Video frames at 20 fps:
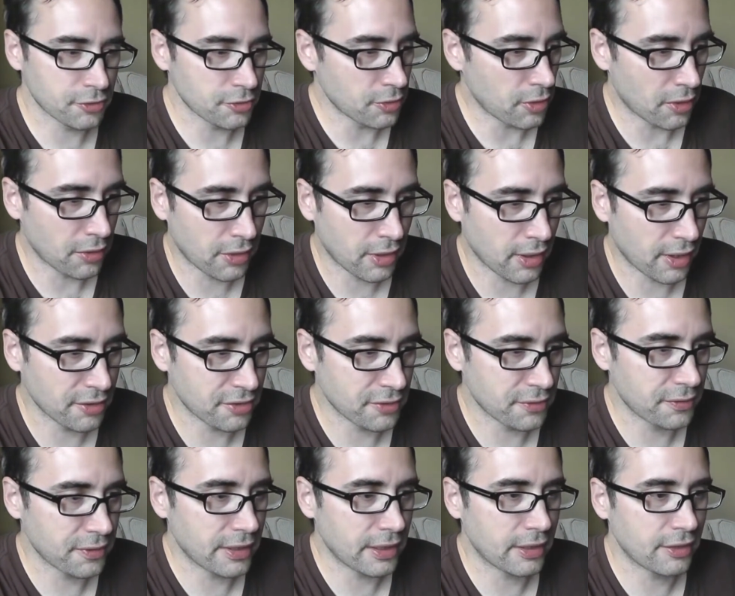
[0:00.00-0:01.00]
do all kinds of
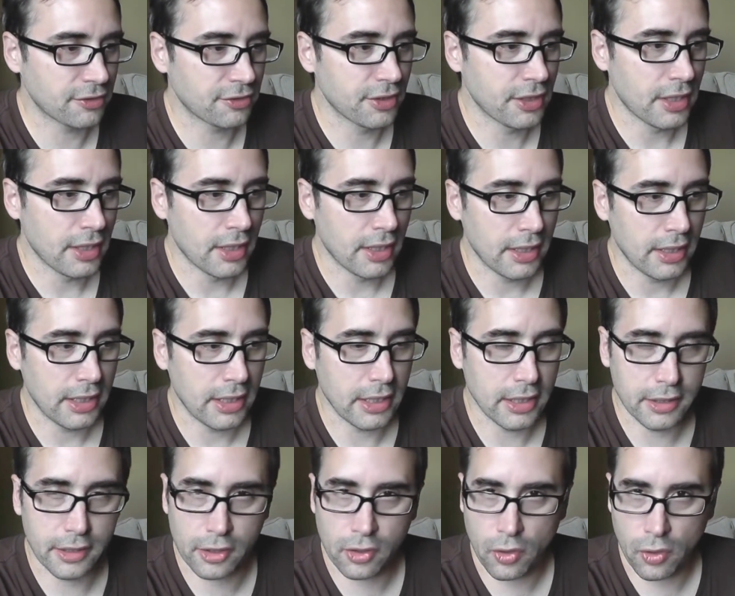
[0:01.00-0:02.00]
things,
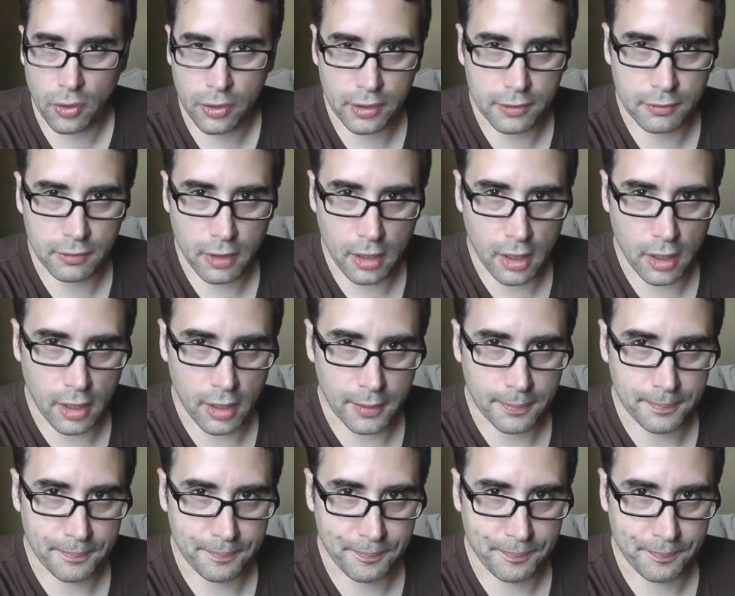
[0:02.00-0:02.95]
in the court of law